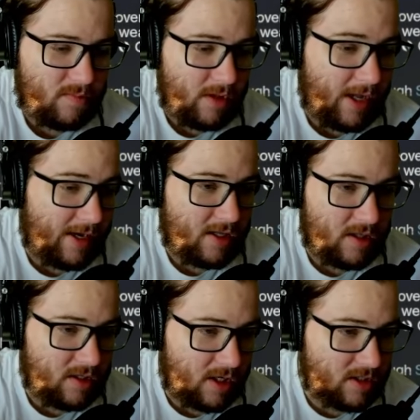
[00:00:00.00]
like the
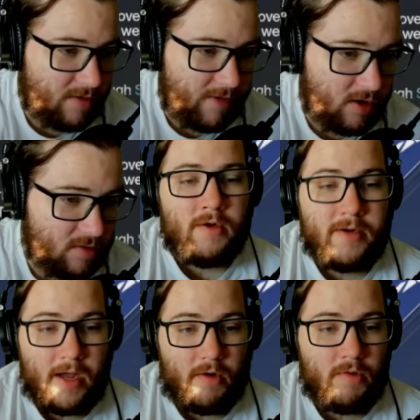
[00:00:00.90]
Dusk Field.
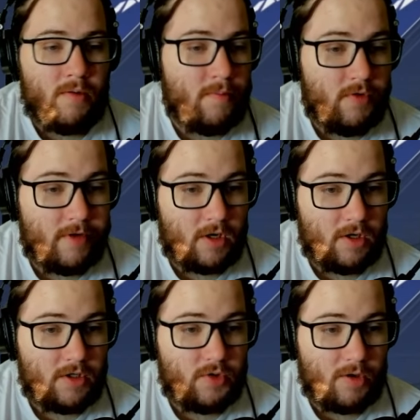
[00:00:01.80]
Now, moving
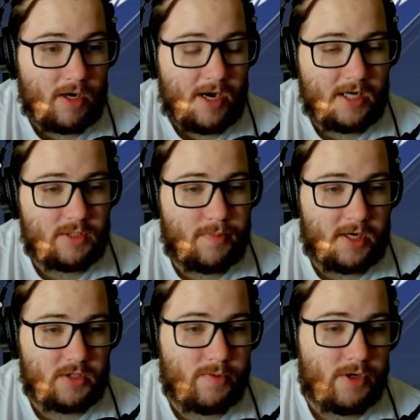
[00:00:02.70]
on to our
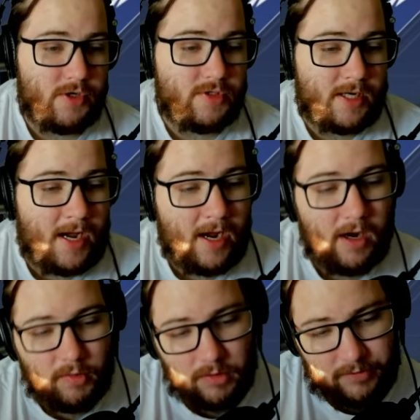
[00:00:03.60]
aspects, we are using
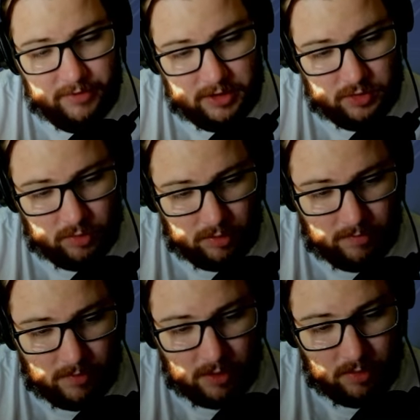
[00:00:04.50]
Howl of the
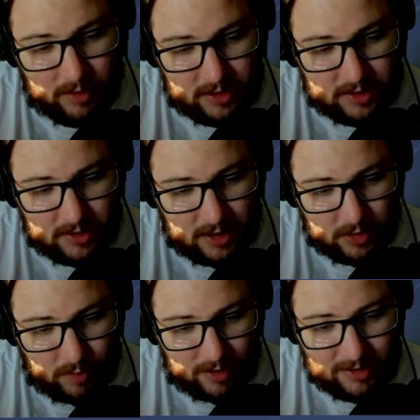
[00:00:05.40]
Storm. What this does,
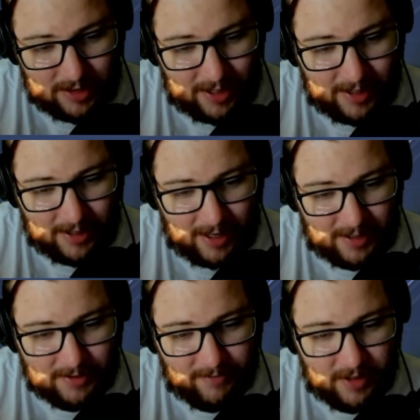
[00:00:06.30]
while sliding,
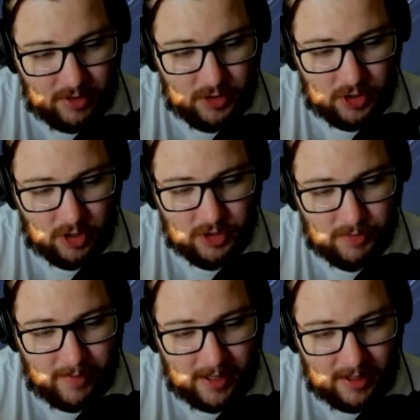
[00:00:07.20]
activate your charged
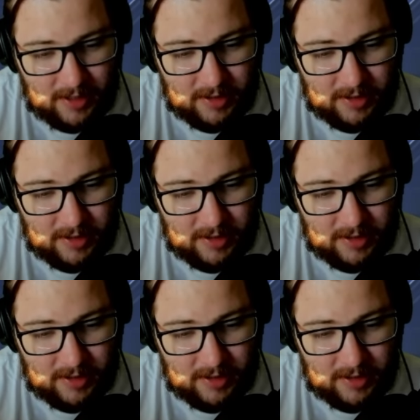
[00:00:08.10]
melee to